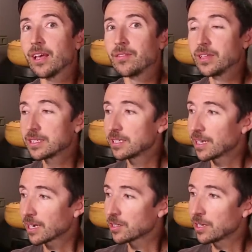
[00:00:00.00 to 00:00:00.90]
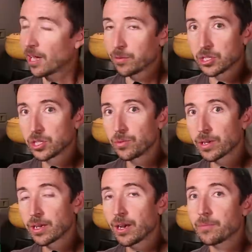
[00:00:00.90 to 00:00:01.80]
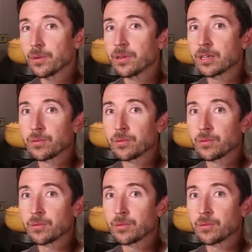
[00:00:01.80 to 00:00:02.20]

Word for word: This is actually, I would shoot a couple and